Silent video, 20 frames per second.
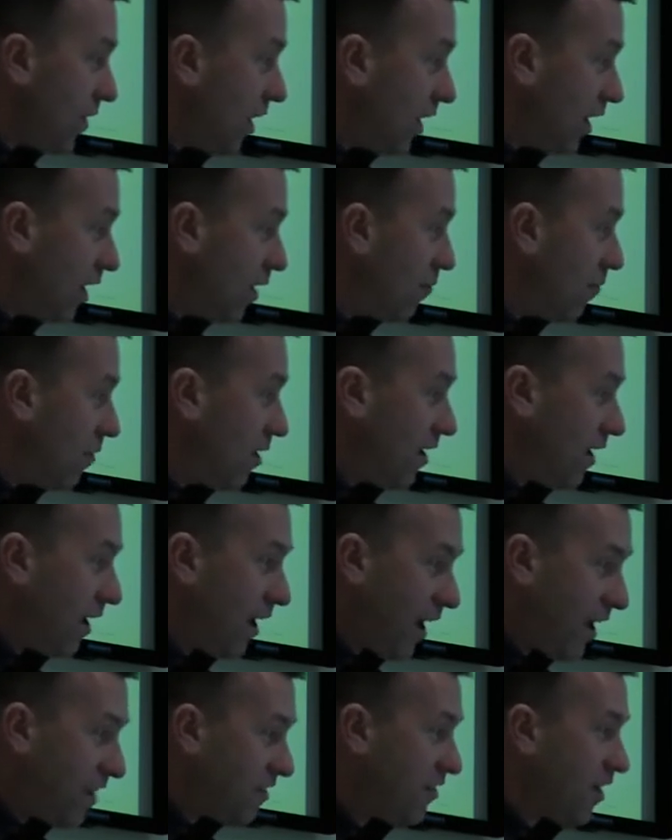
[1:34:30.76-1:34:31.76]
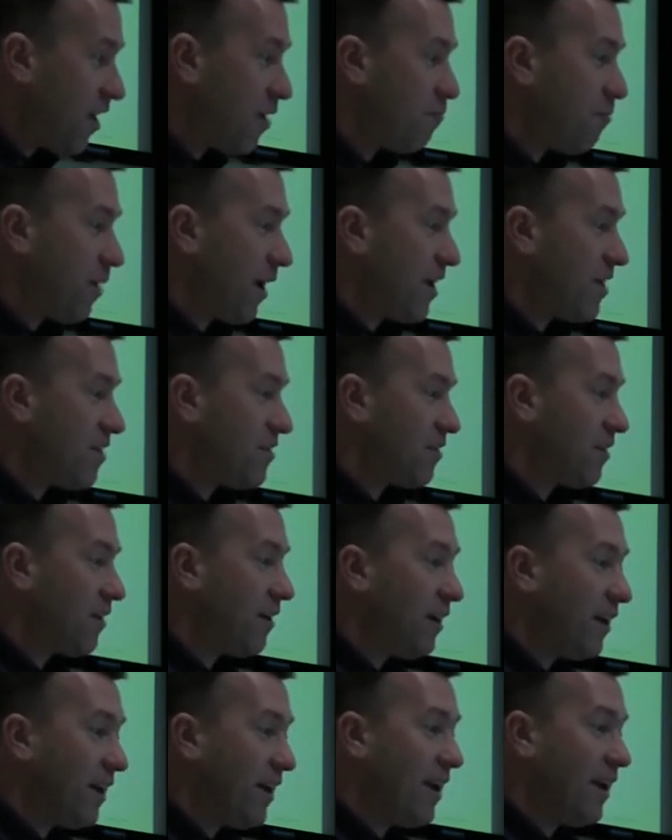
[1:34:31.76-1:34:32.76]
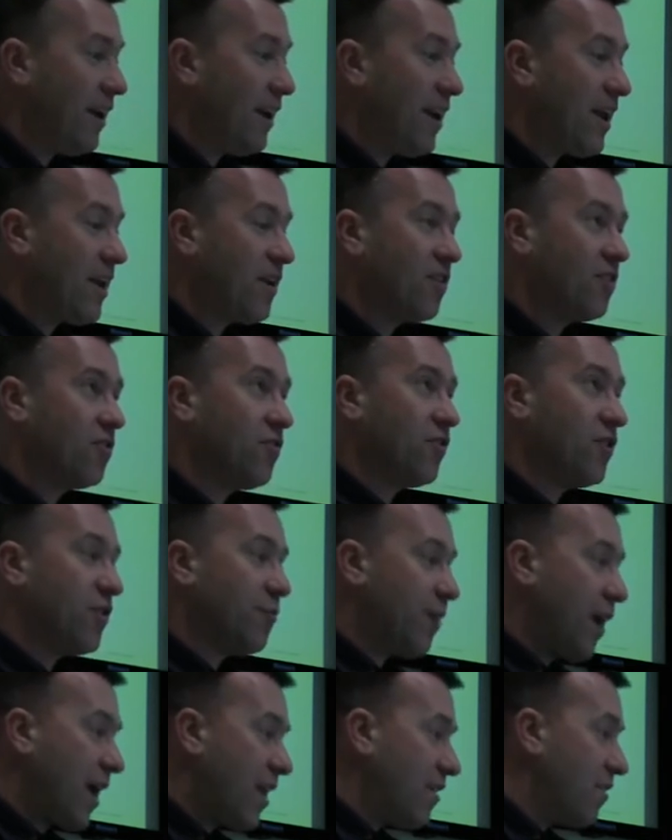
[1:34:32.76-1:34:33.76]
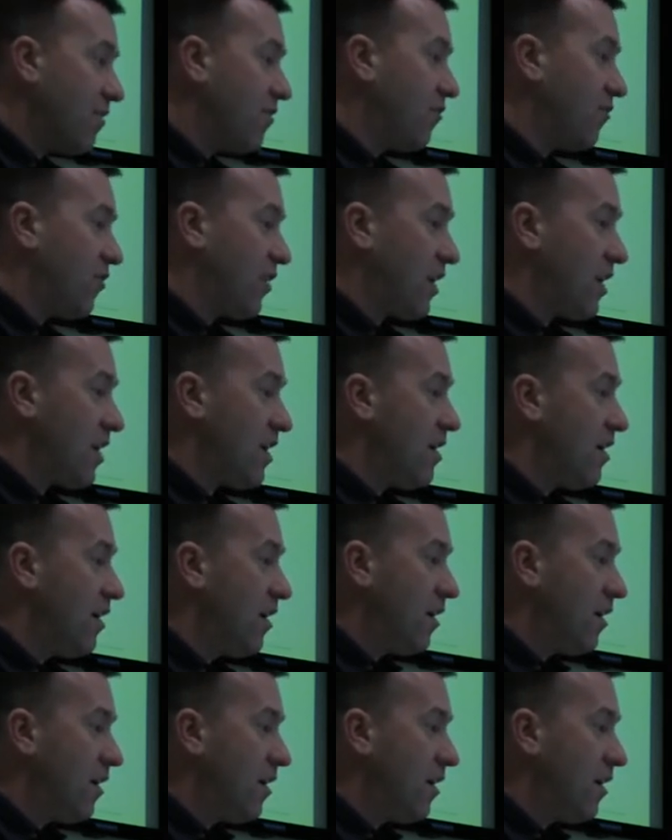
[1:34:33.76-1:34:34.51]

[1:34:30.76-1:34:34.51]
Um, asset base, clear links for dependency,